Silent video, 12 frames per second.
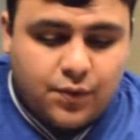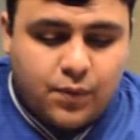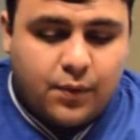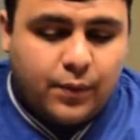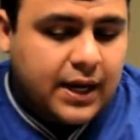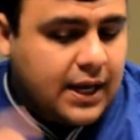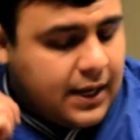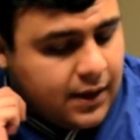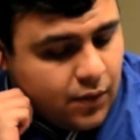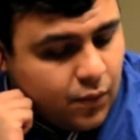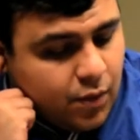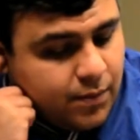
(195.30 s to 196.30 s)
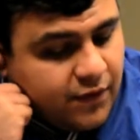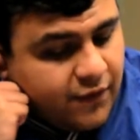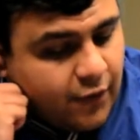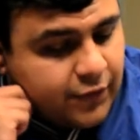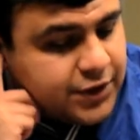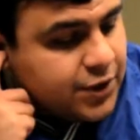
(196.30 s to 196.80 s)
what we will move
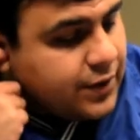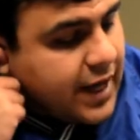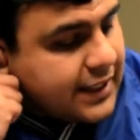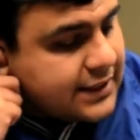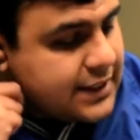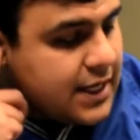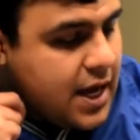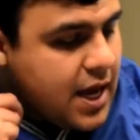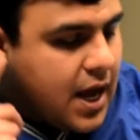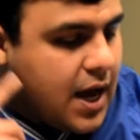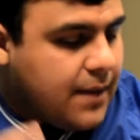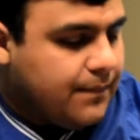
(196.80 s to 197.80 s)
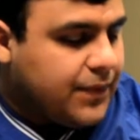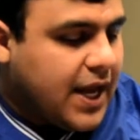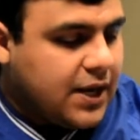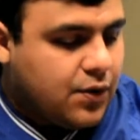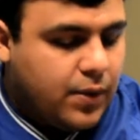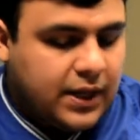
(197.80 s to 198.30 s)
over to next, um,
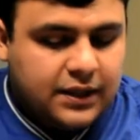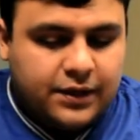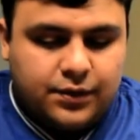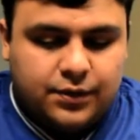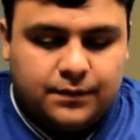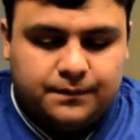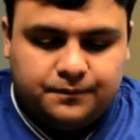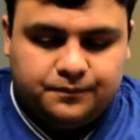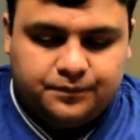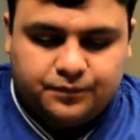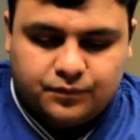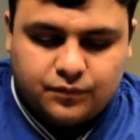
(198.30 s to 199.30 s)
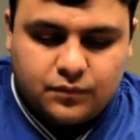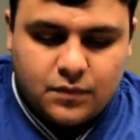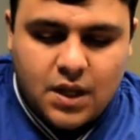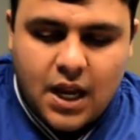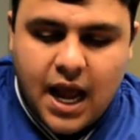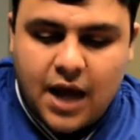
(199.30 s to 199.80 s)
a quick little.
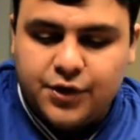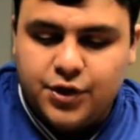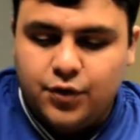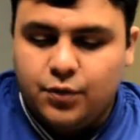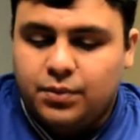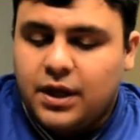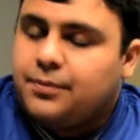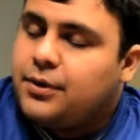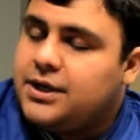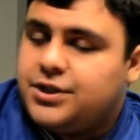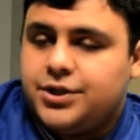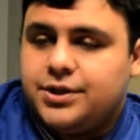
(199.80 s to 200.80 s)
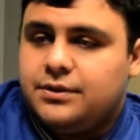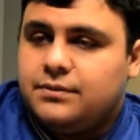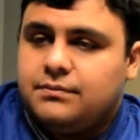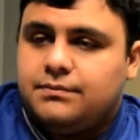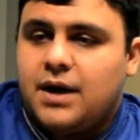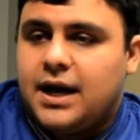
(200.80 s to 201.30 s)
I'll do blood pressure,
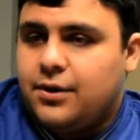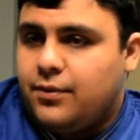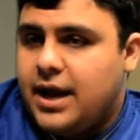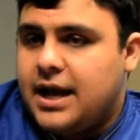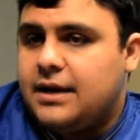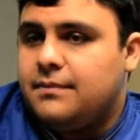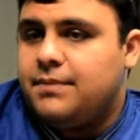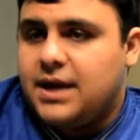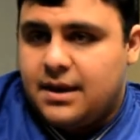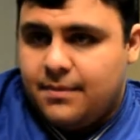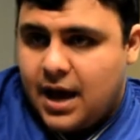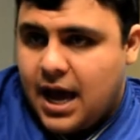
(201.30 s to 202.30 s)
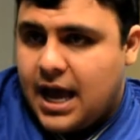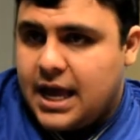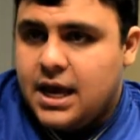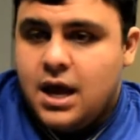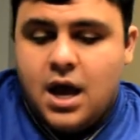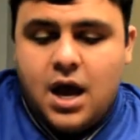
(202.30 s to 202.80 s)
body weight,
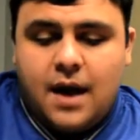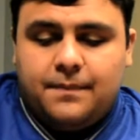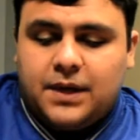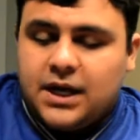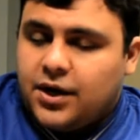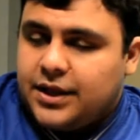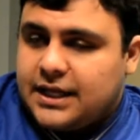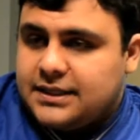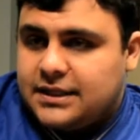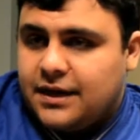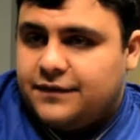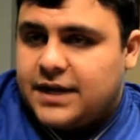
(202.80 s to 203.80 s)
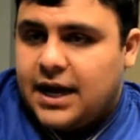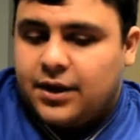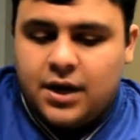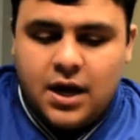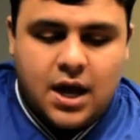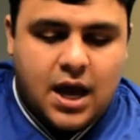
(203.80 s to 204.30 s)
BMI, get all that stuff
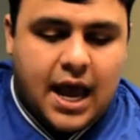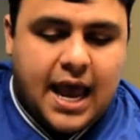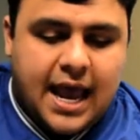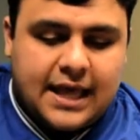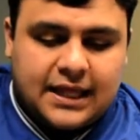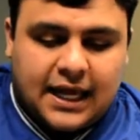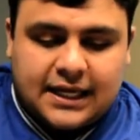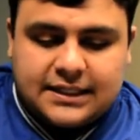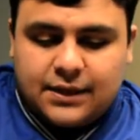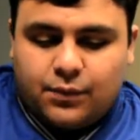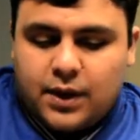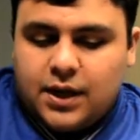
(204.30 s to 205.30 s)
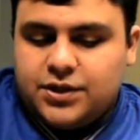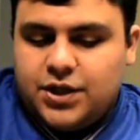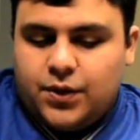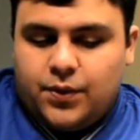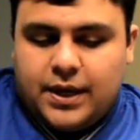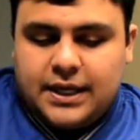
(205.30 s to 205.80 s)
down. And, and like I said, what I'll
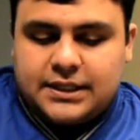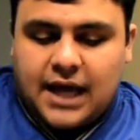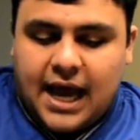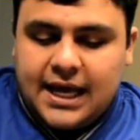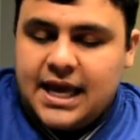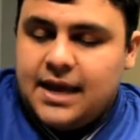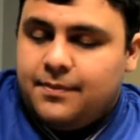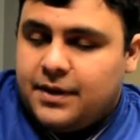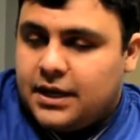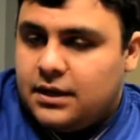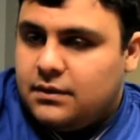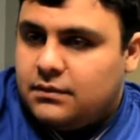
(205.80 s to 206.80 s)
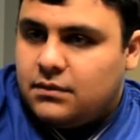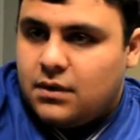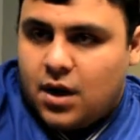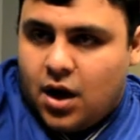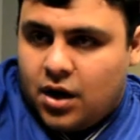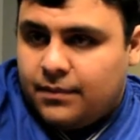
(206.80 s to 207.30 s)
do is I keep it
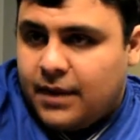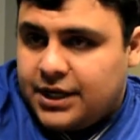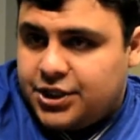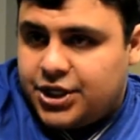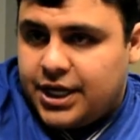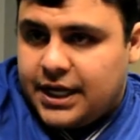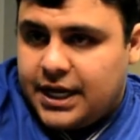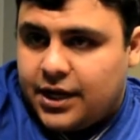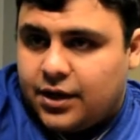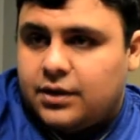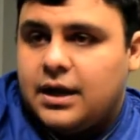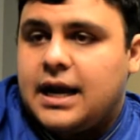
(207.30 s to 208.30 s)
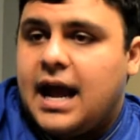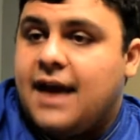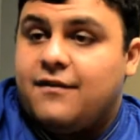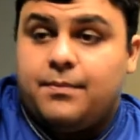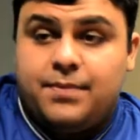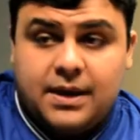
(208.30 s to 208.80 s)
on my sheet here, and I
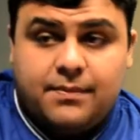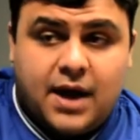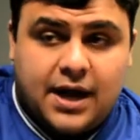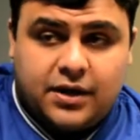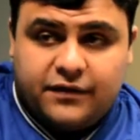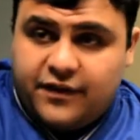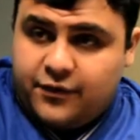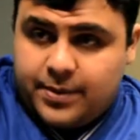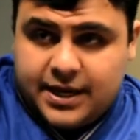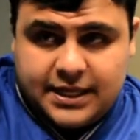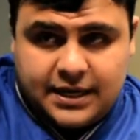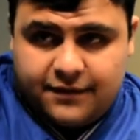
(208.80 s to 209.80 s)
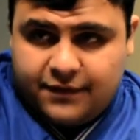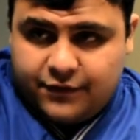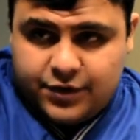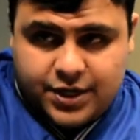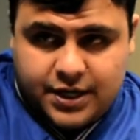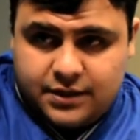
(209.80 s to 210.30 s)
have a big binder of everybody that I've
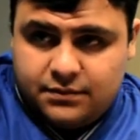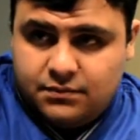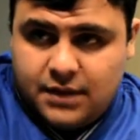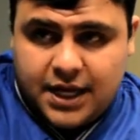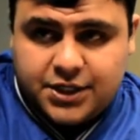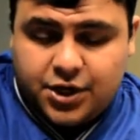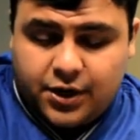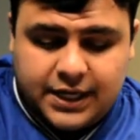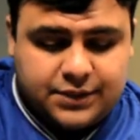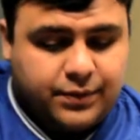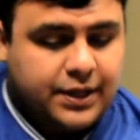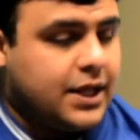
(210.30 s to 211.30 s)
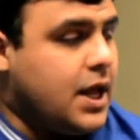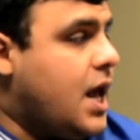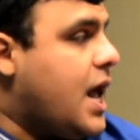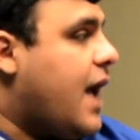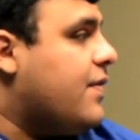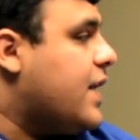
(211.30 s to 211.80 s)
ever done HRAs with.
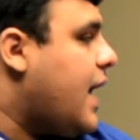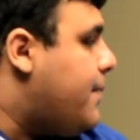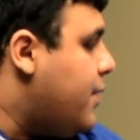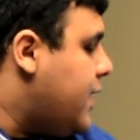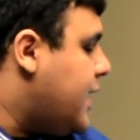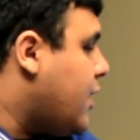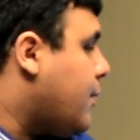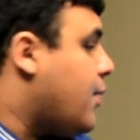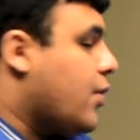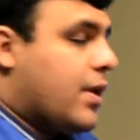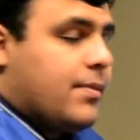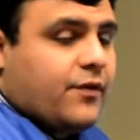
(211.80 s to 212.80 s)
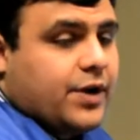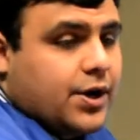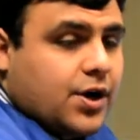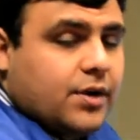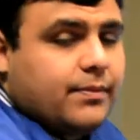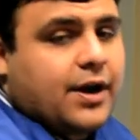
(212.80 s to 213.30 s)
And then I put it in our program over here called